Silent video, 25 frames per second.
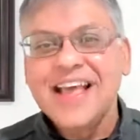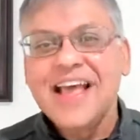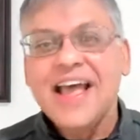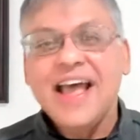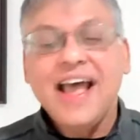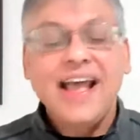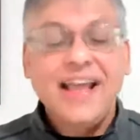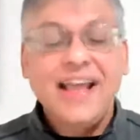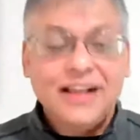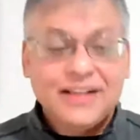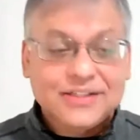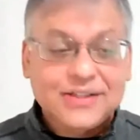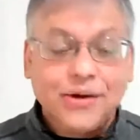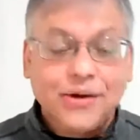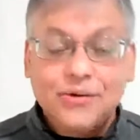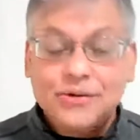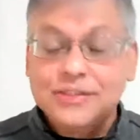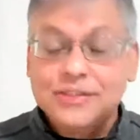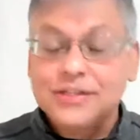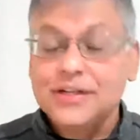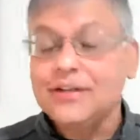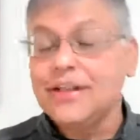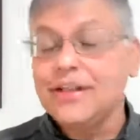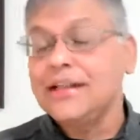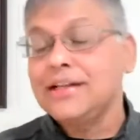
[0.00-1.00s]
Hey, so
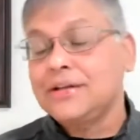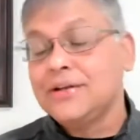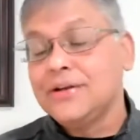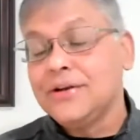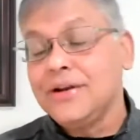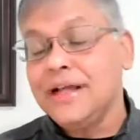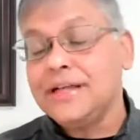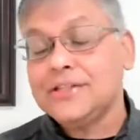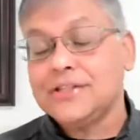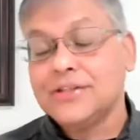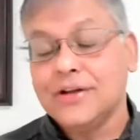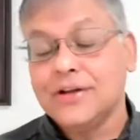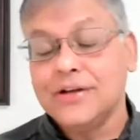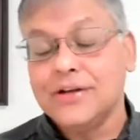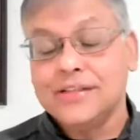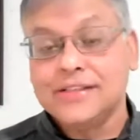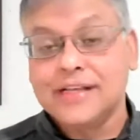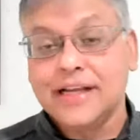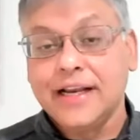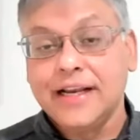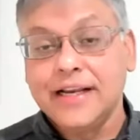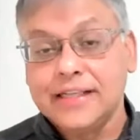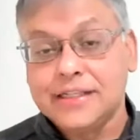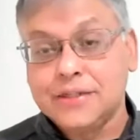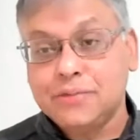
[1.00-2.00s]
that today's show is
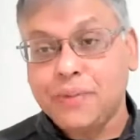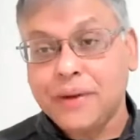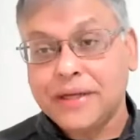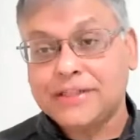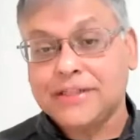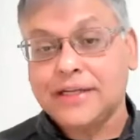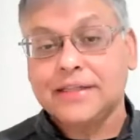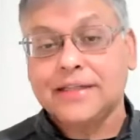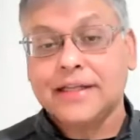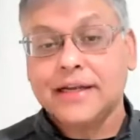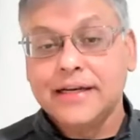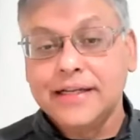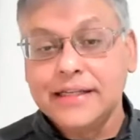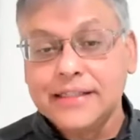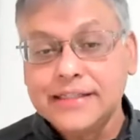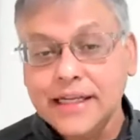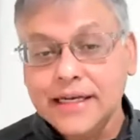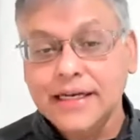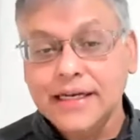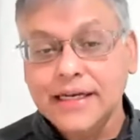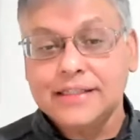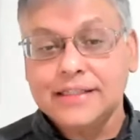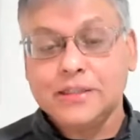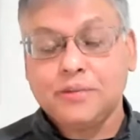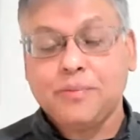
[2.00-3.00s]
really special. The
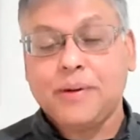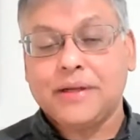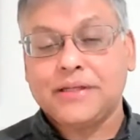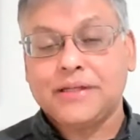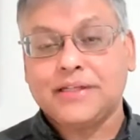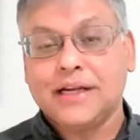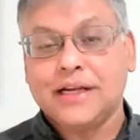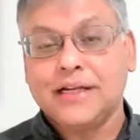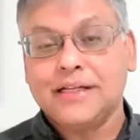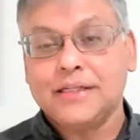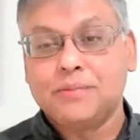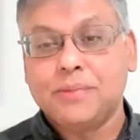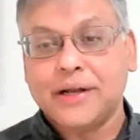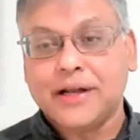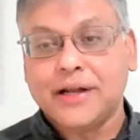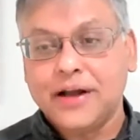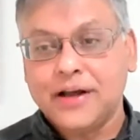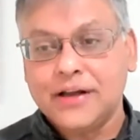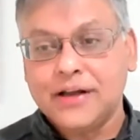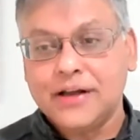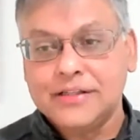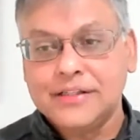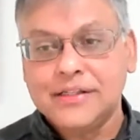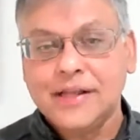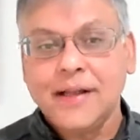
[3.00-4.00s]
reason it is special is
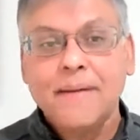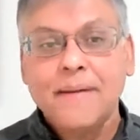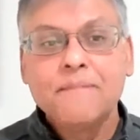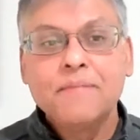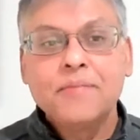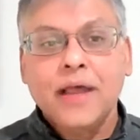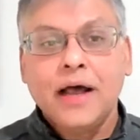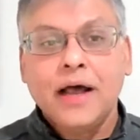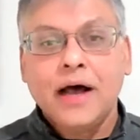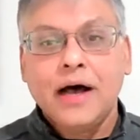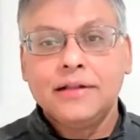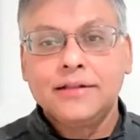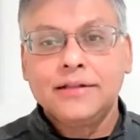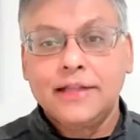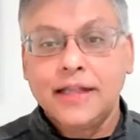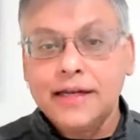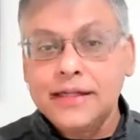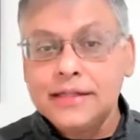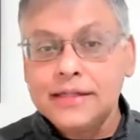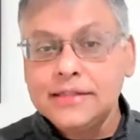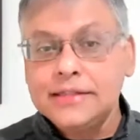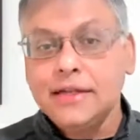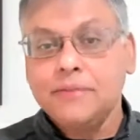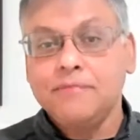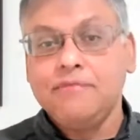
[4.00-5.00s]
because there
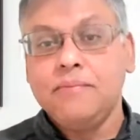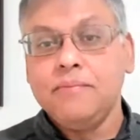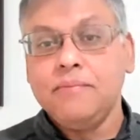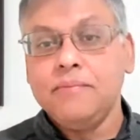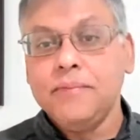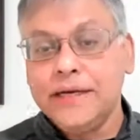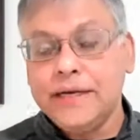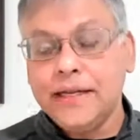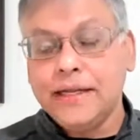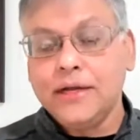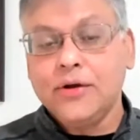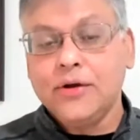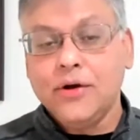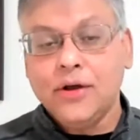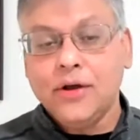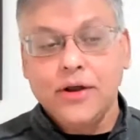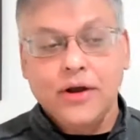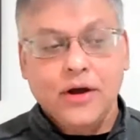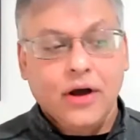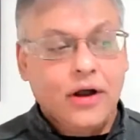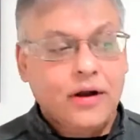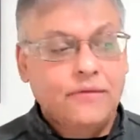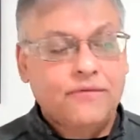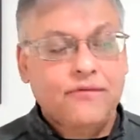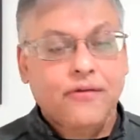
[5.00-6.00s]
is a meeting going
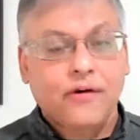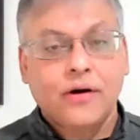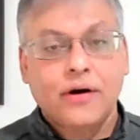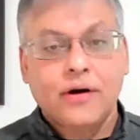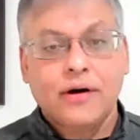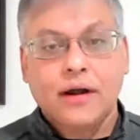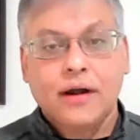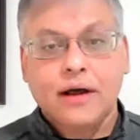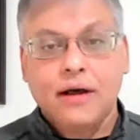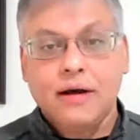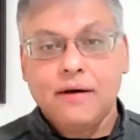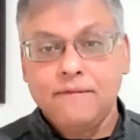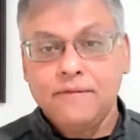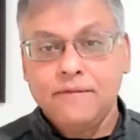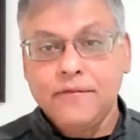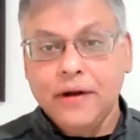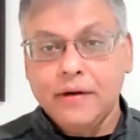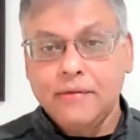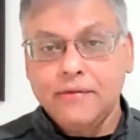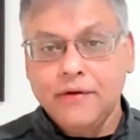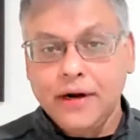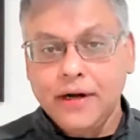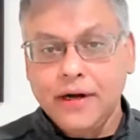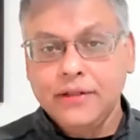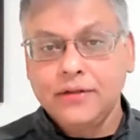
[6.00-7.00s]
on for
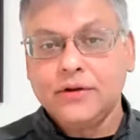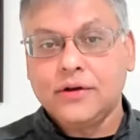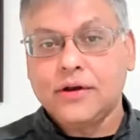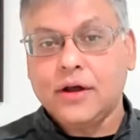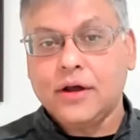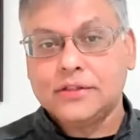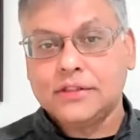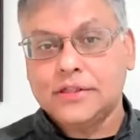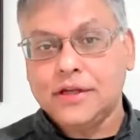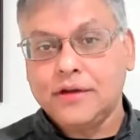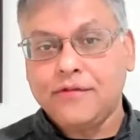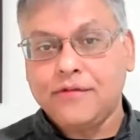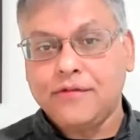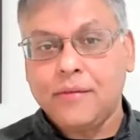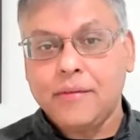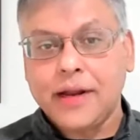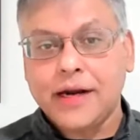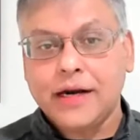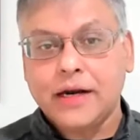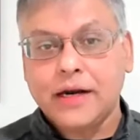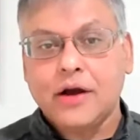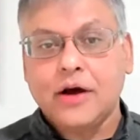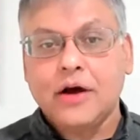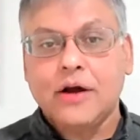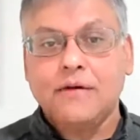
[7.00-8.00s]
World Hindu Council of
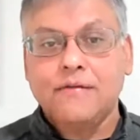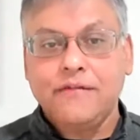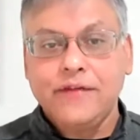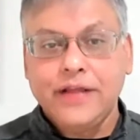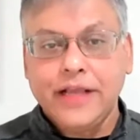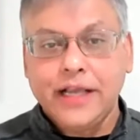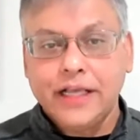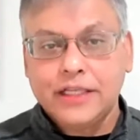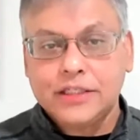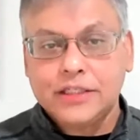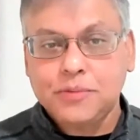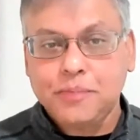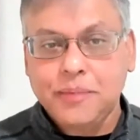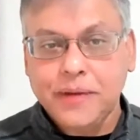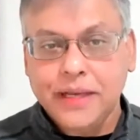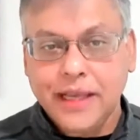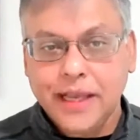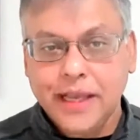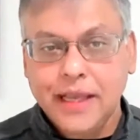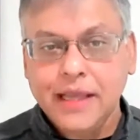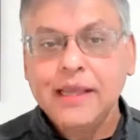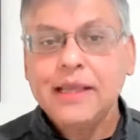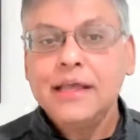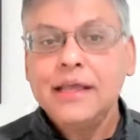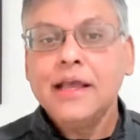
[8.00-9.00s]
America, or
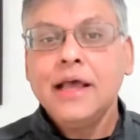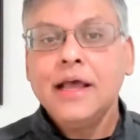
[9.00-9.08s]
VHPA.